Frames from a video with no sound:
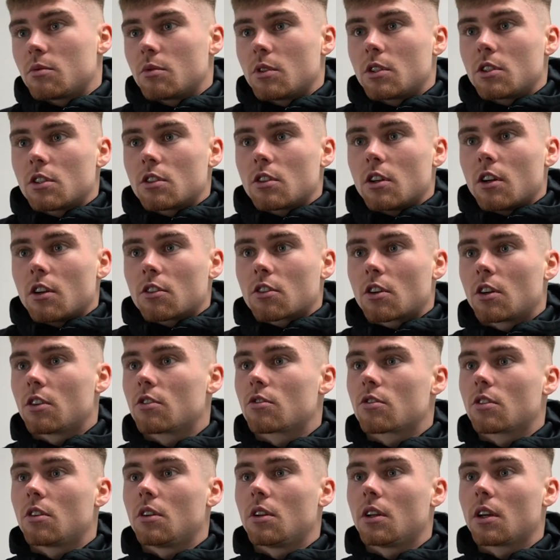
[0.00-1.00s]
we just lost
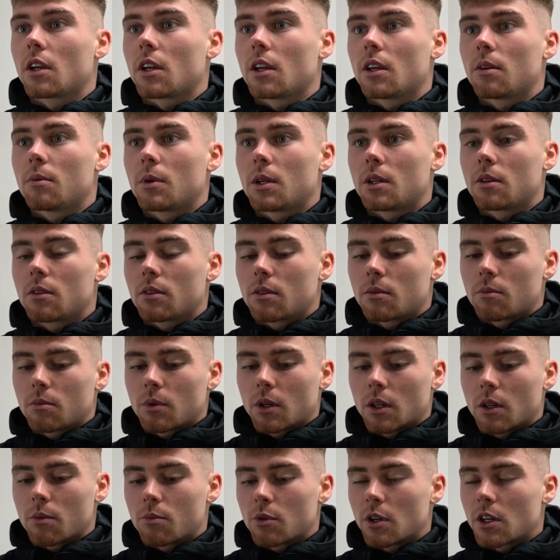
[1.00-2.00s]
control of the game and
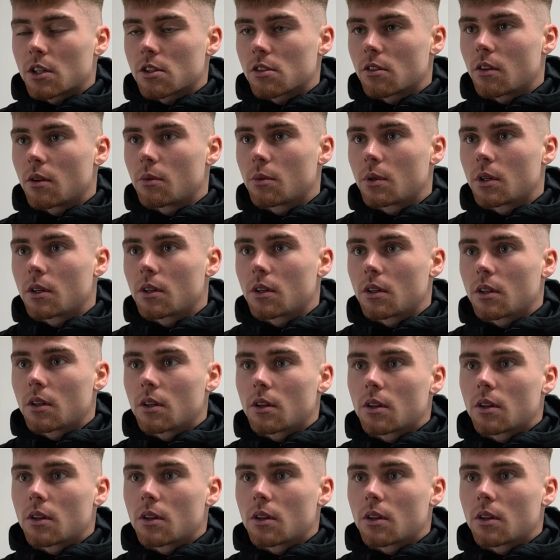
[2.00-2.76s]
put the pressure on them.